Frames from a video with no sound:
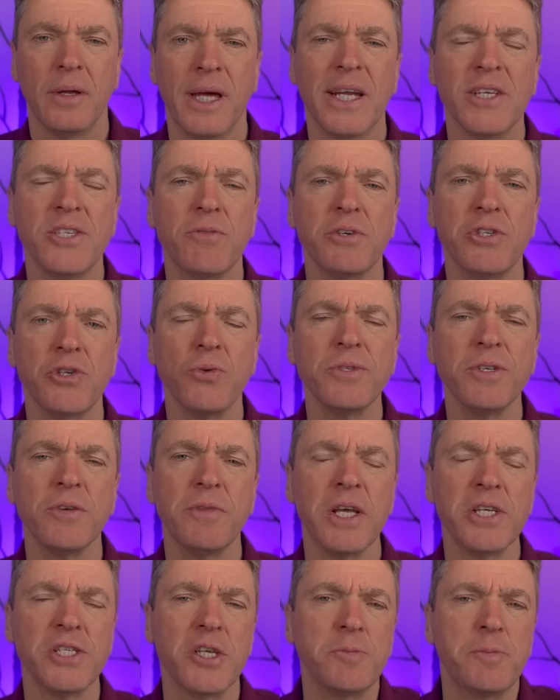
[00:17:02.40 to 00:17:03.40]
And as a result of
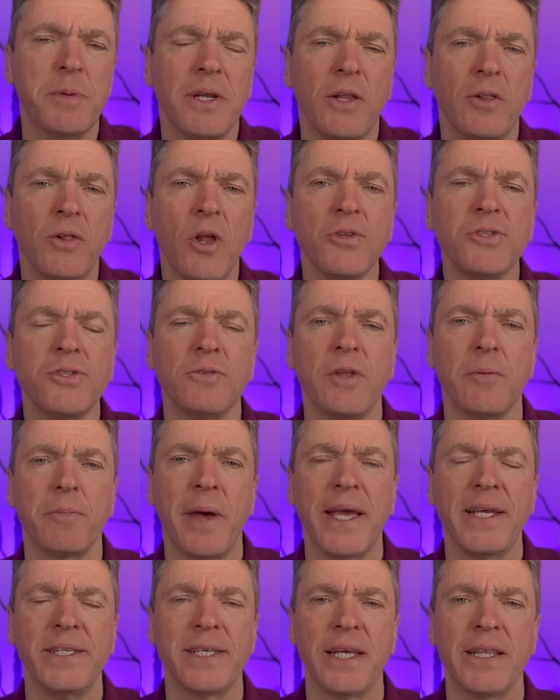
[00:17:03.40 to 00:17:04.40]
this, there's been a lot of
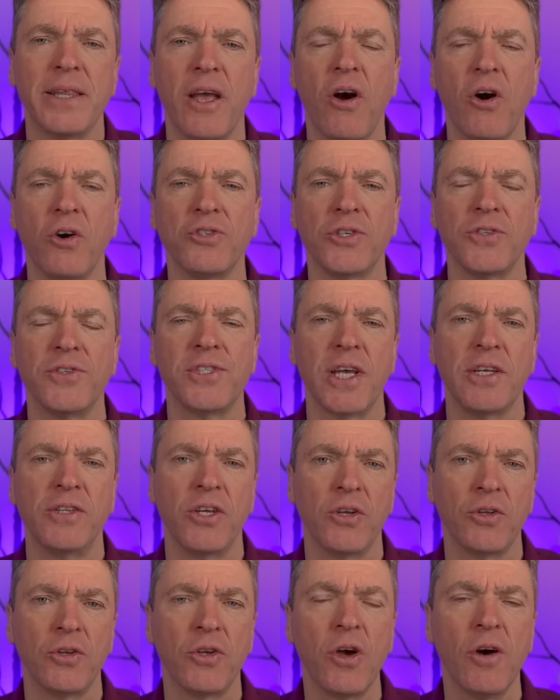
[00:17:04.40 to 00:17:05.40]
debate in the
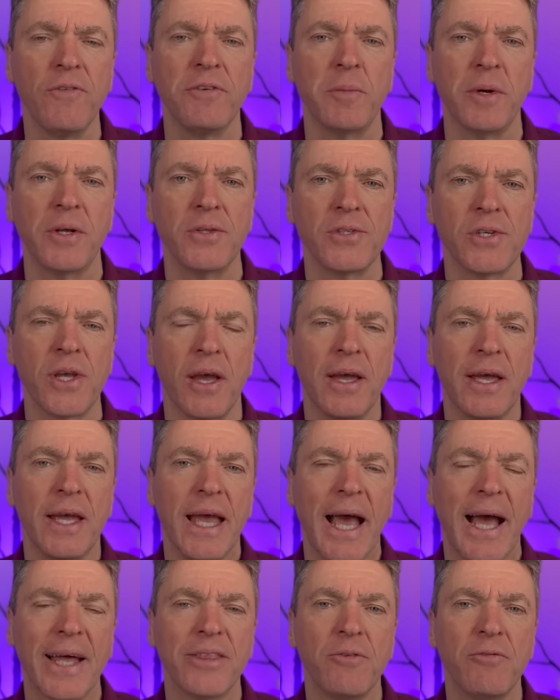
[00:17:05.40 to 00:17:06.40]
Argentinian government
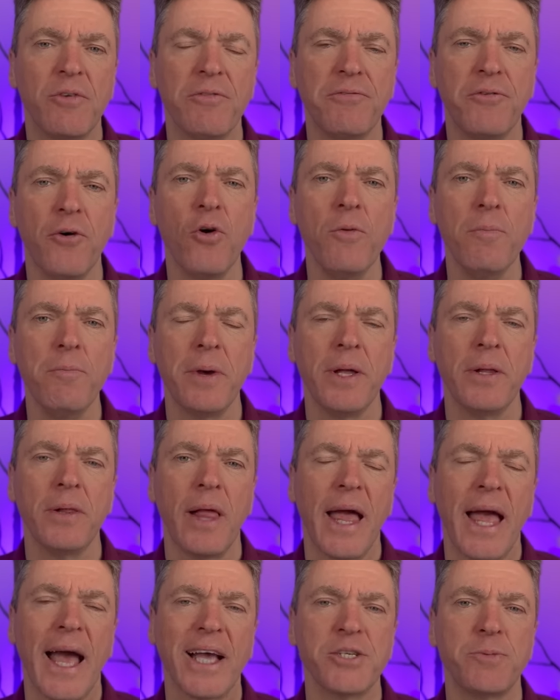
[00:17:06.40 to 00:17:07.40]
and the Reform
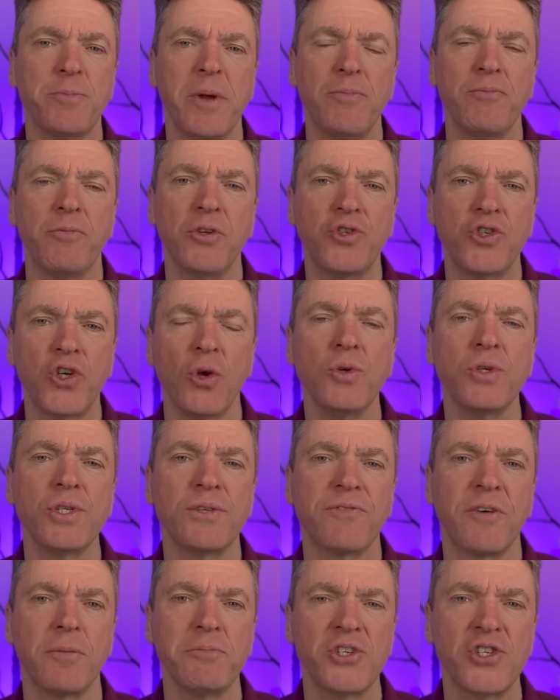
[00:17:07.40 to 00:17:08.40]
Bill has been
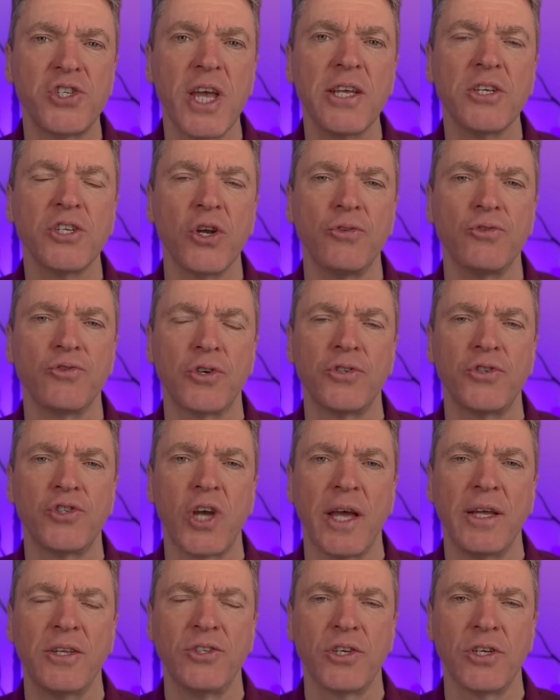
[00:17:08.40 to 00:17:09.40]
reduced from 600
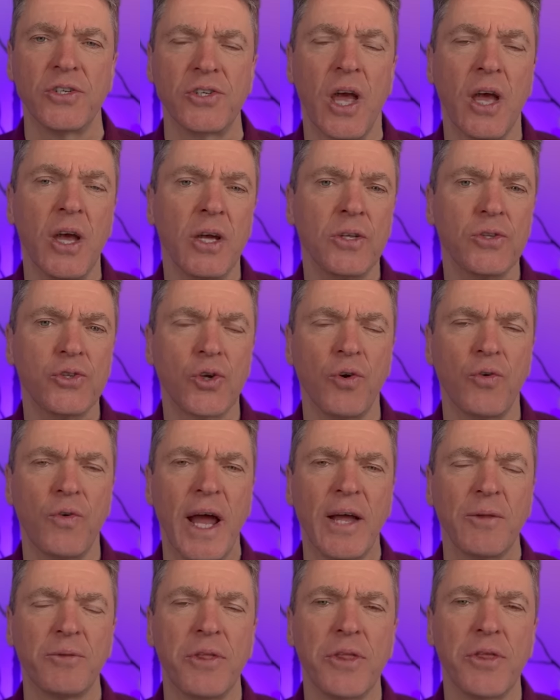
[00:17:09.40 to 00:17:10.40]
changes to
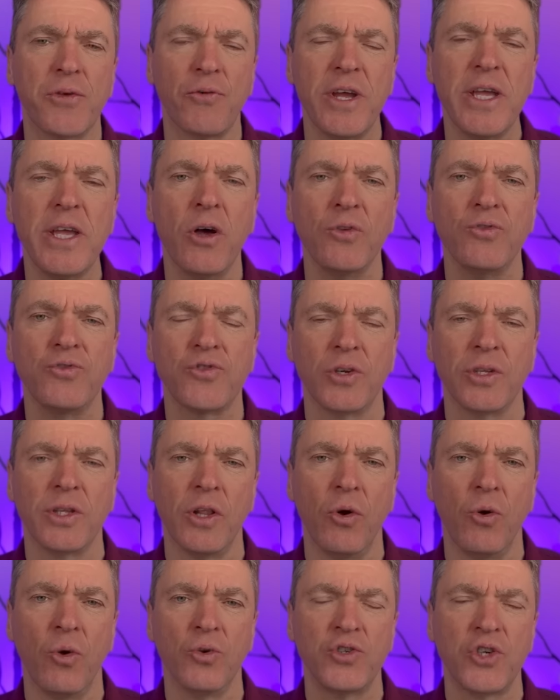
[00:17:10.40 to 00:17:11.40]
around 300
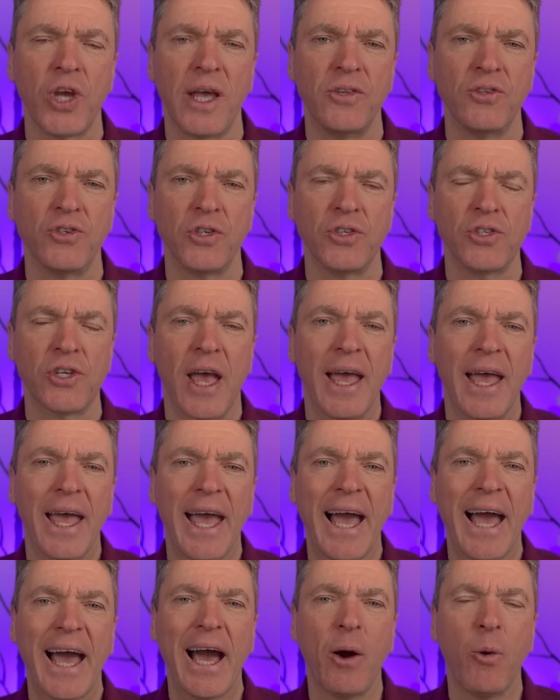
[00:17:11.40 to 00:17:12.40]
law changes.
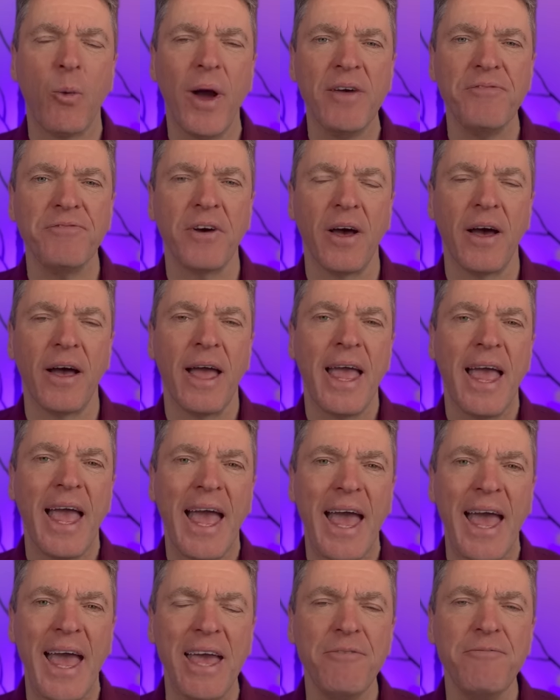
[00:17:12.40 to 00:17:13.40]
However,
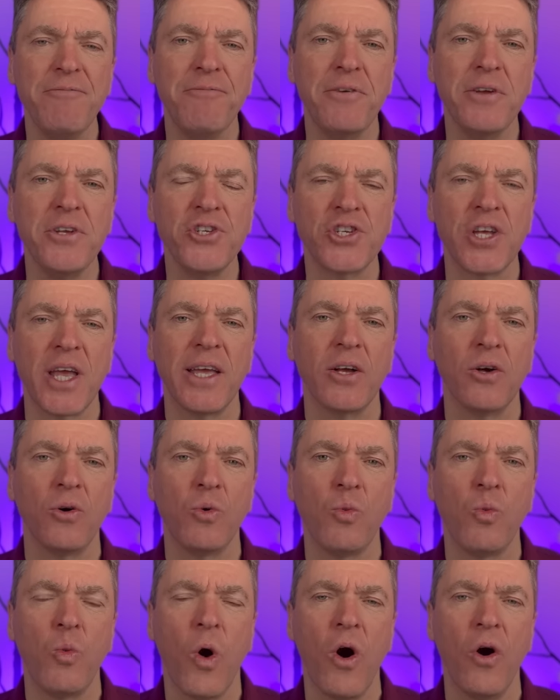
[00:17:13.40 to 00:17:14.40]
every
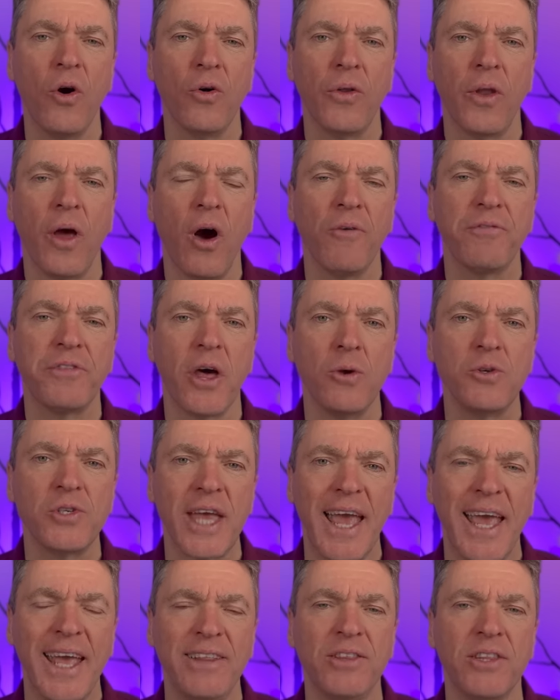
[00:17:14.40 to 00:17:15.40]
single one of
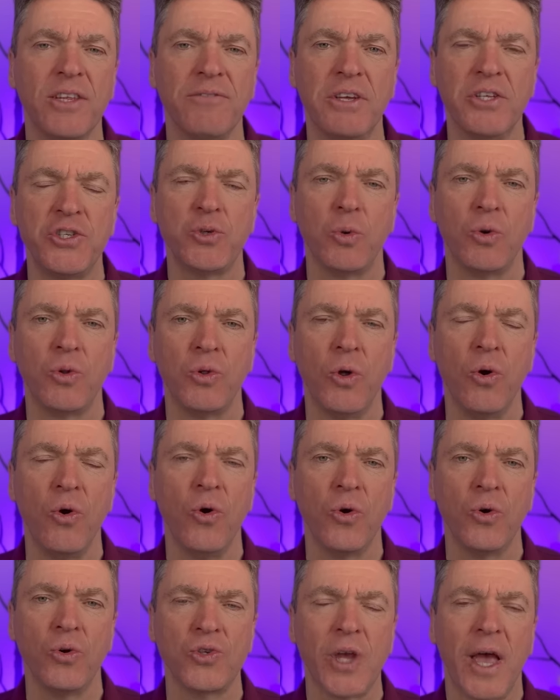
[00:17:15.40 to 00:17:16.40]
those individual
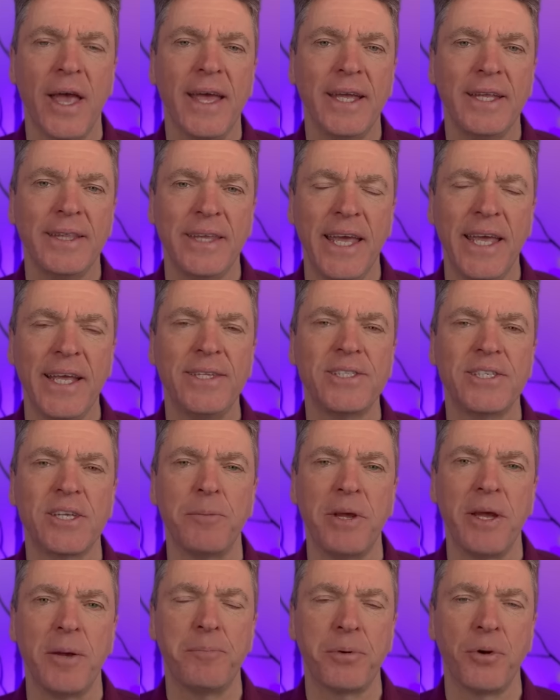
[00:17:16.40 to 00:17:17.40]
laws needs to
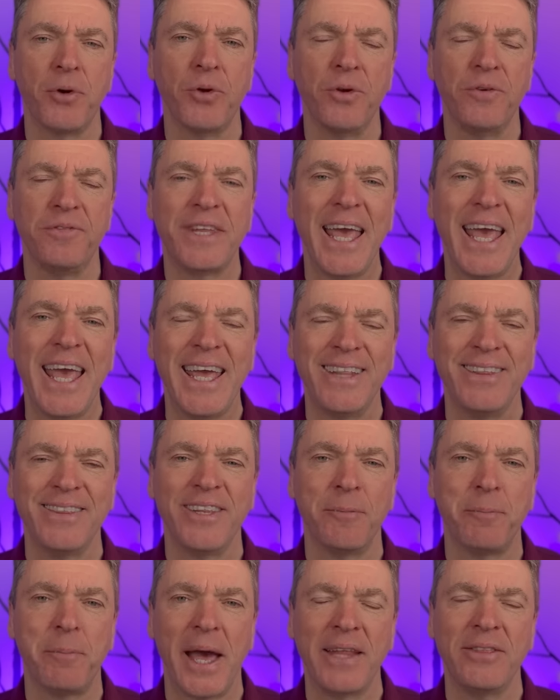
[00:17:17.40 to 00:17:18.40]
be approved
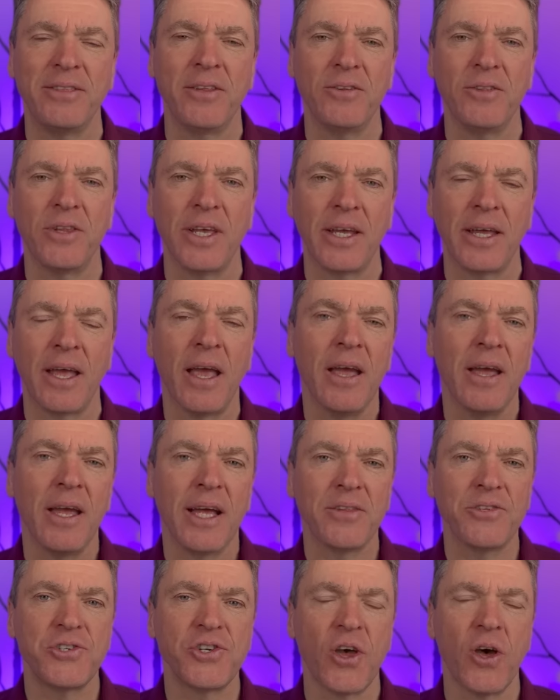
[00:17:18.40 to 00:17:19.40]
independently.
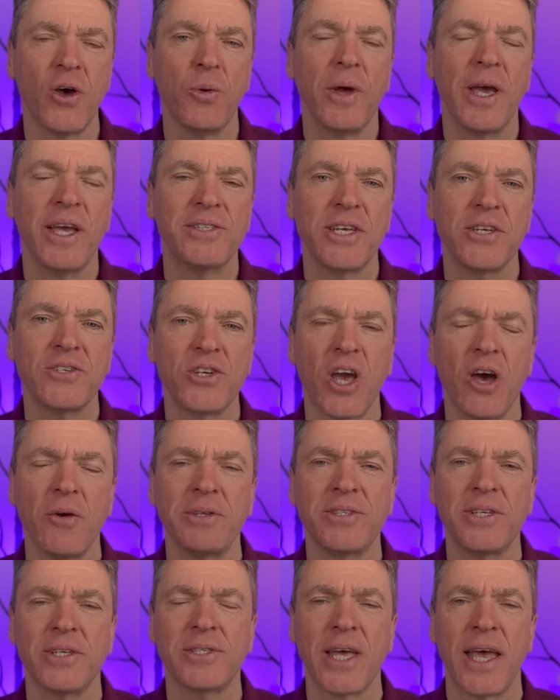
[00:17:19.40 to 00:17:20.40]
And so it is
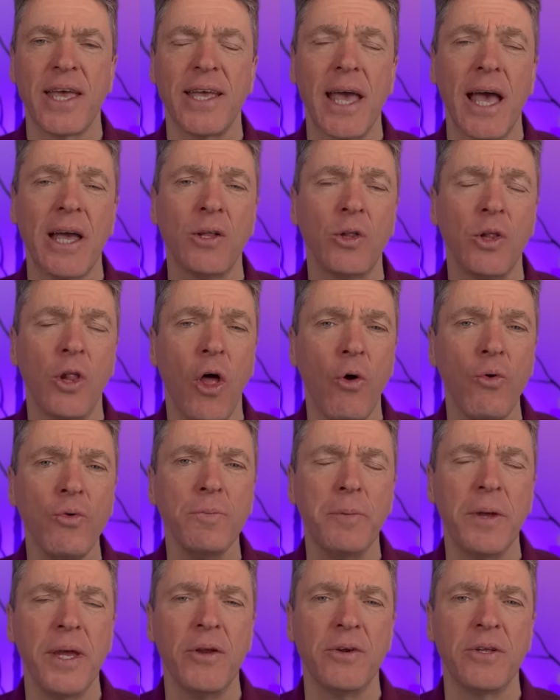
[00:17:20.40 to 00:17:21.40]
going to take a
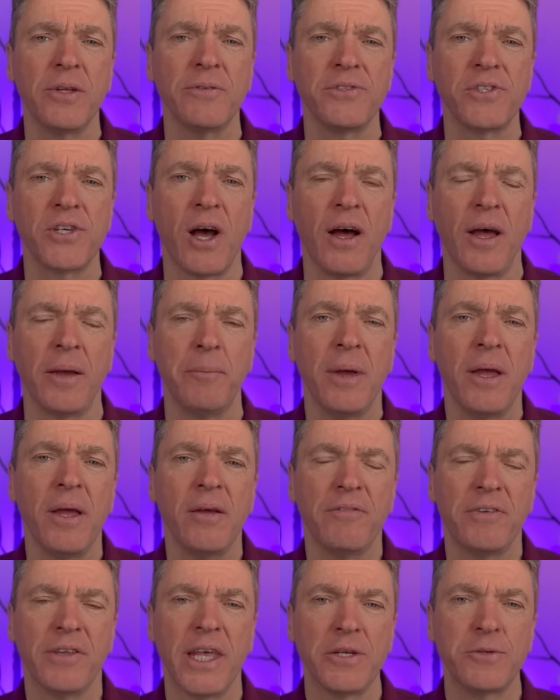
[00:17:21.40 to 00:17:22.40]
long period of time
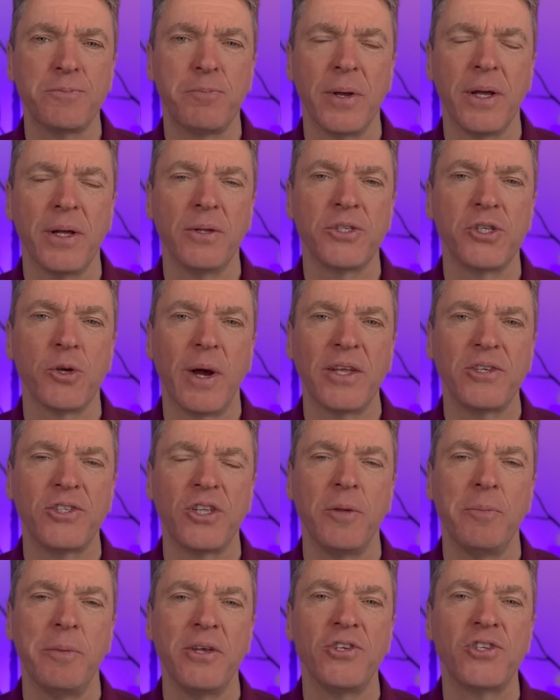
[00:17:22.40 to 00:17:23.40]
for this bill to
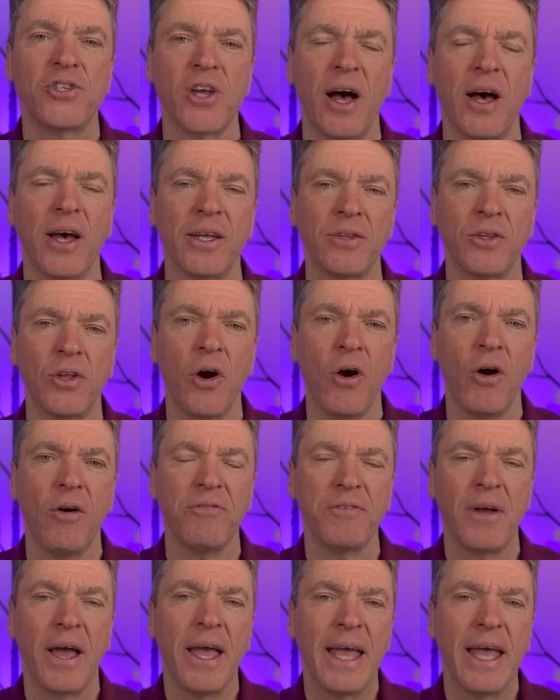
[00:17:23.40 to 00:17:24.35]
actually be signed off.